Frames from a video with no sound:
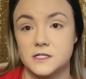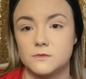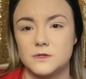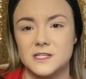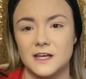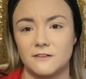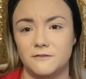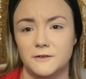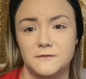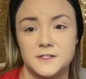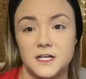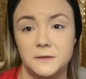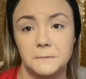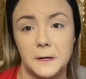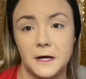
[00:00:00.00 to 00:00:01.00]
was like
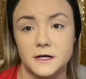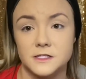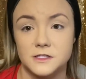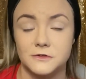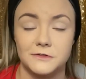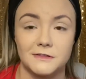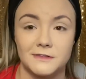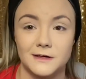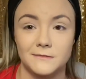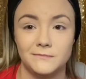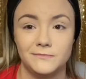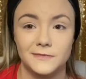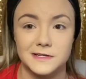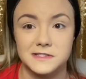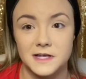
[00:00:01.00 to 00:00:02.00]
15 bucks and you think that
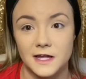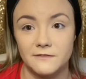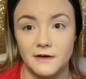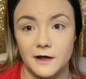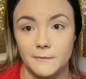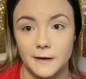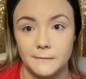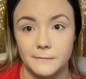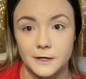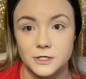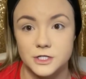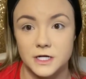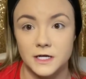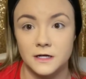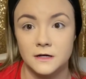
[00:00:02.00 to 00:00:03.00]
that's kind of out of my
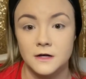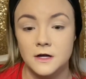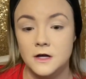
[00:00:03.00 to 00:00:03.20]
budget,